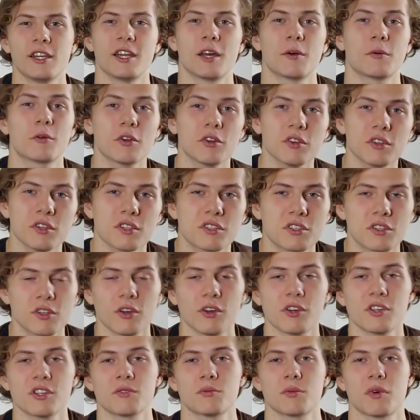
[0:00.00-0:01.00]
Now I'm going to
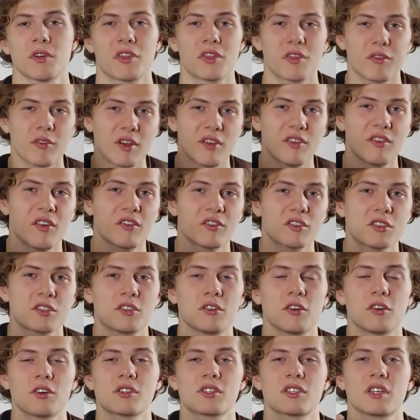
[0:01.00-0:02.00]
disclose my three favorite
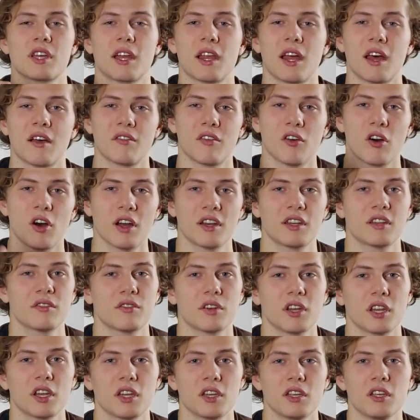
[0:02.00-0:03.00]
stocks that have high
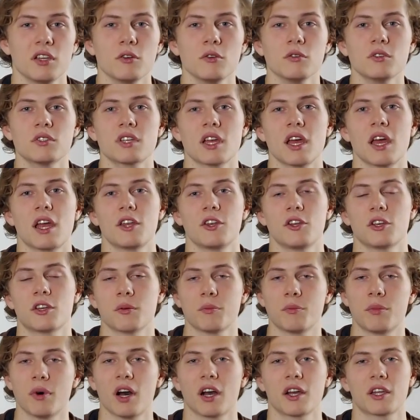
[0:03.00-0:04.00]
dividend yields and you
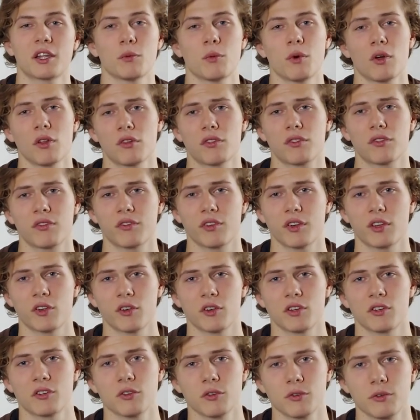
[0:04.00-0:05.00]
can park your wealth figure
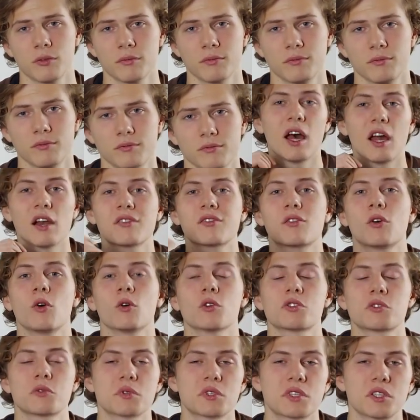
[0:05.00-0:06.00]
into. And of
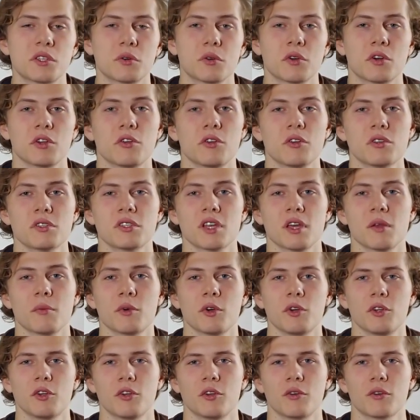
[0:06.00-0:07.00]
course, we're still going to use that
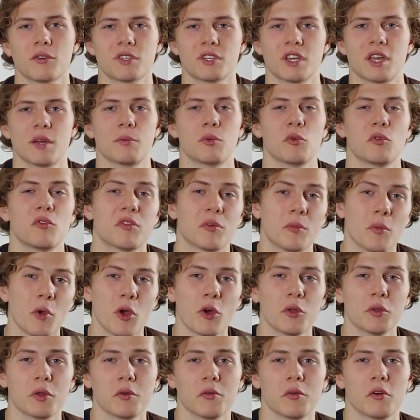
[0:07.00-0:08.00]
million dollar example from
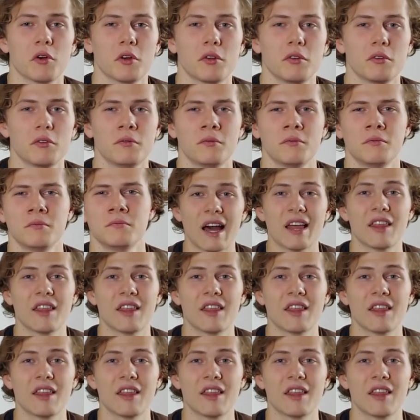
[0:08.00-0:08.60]
earlier on.